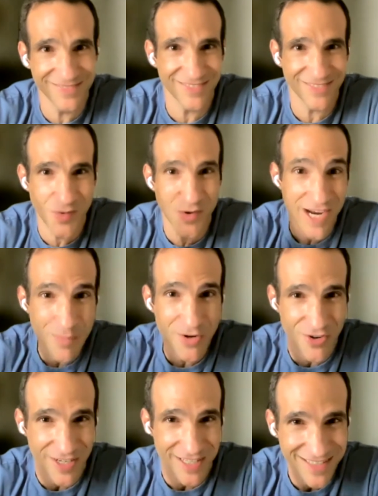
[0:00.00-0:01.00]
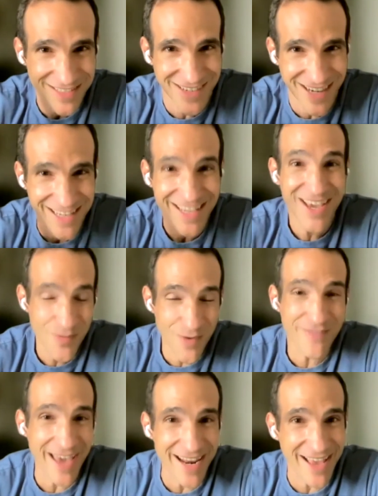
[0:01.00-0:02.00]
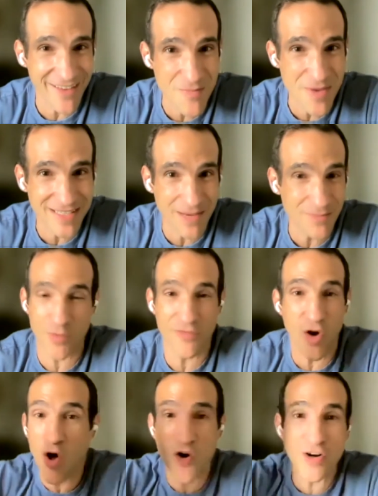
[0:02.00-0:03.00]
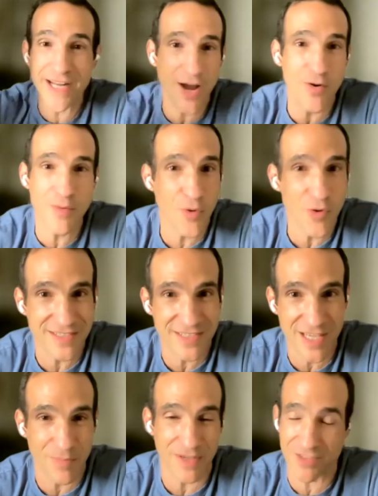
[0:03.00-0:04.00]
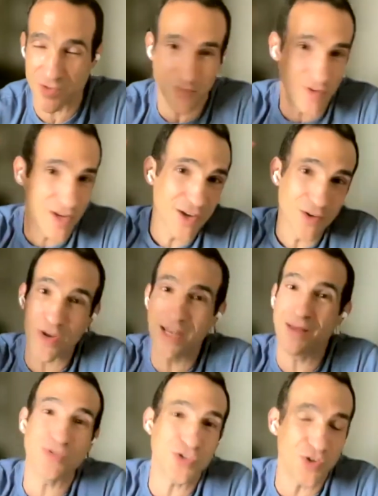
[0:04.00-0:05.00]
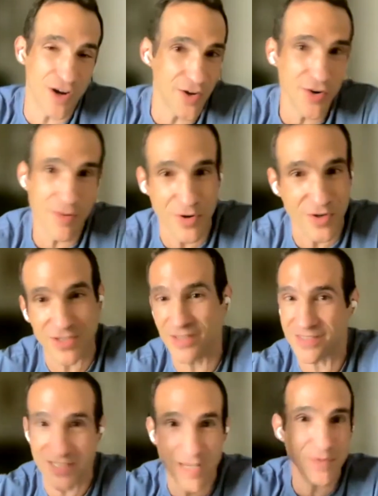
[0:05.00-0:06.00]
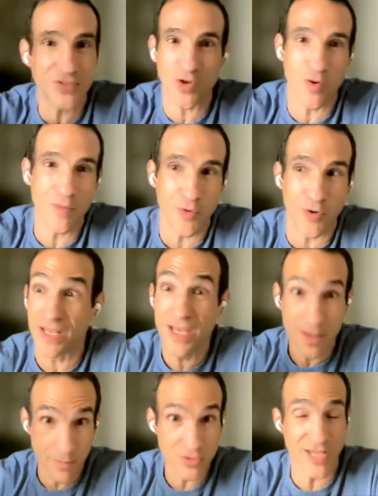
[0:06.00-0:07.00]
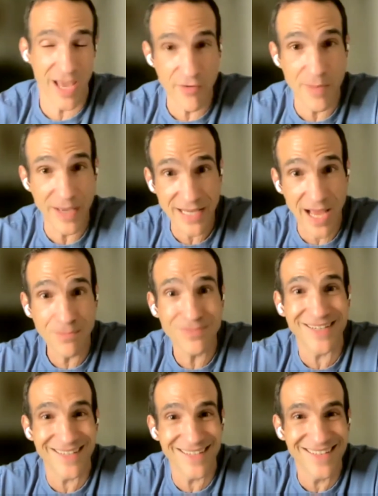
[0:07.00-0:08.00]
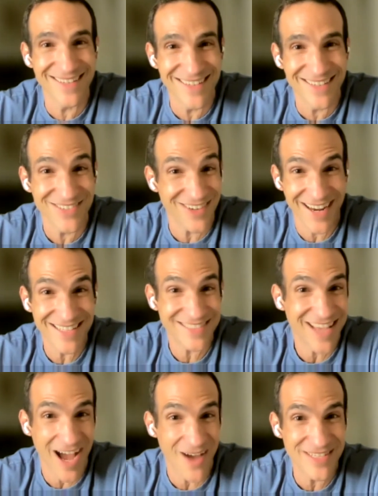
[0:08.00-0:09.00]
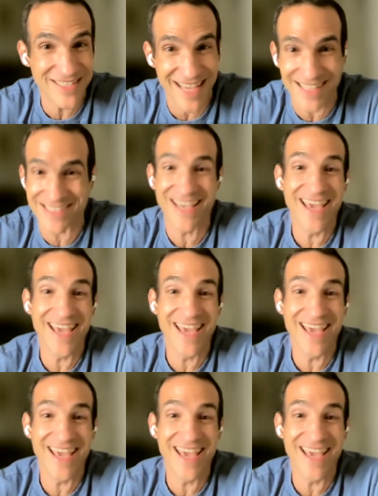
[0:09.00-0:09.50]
We're hypocrites, right? We've got to have a bedtime too. We've all heard how important sleep is. You've read, I'm sure, 100 books on sleep is so important, but do you have a bedtime? Right? It's common sense.